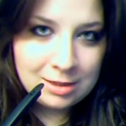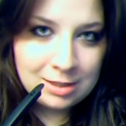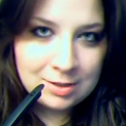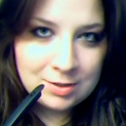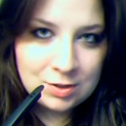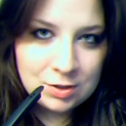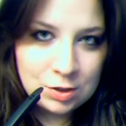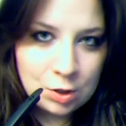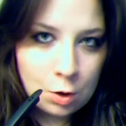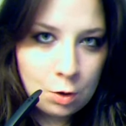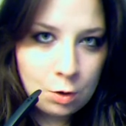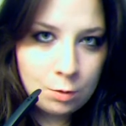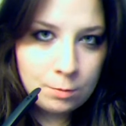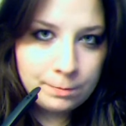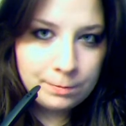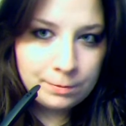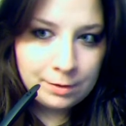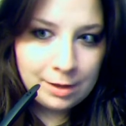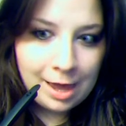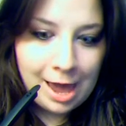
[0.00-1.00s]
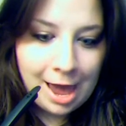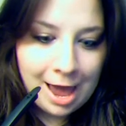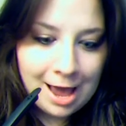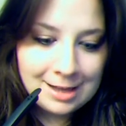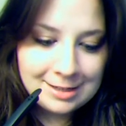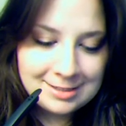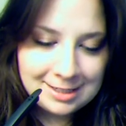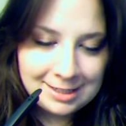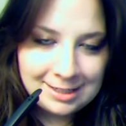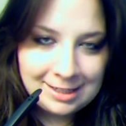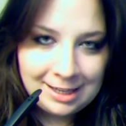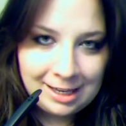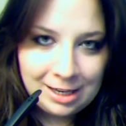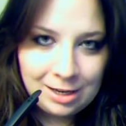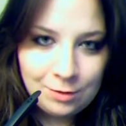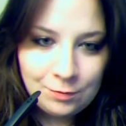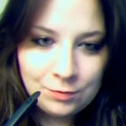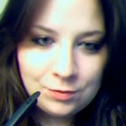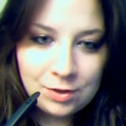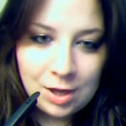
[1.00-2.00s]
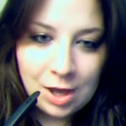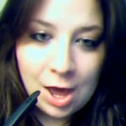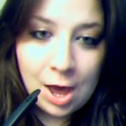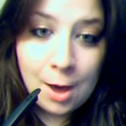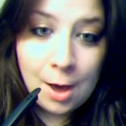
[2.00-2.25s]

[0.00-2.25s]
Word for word: this soap as a gift,